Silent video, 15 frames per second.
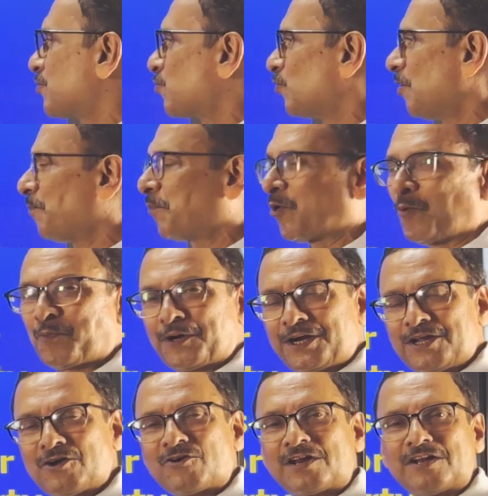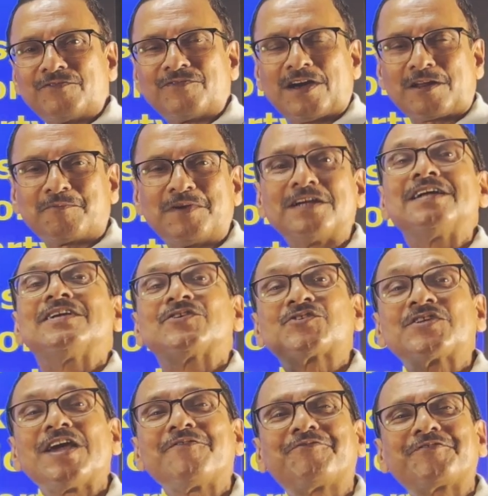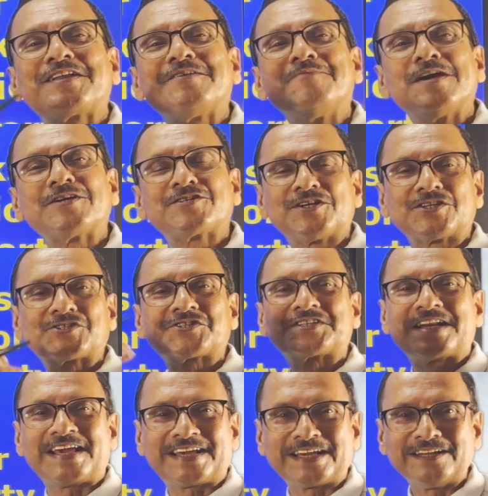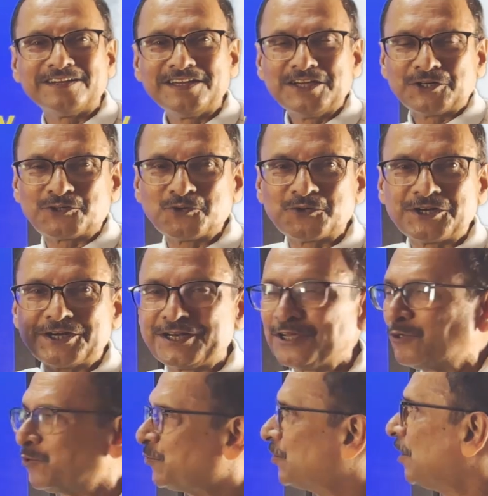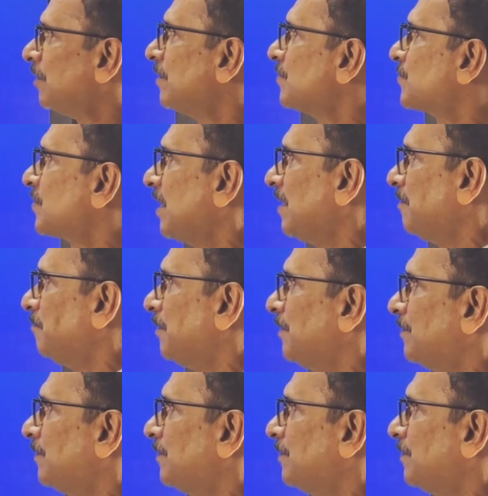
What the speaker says: to the property or environment. Safety measures taken to reduce the risk element.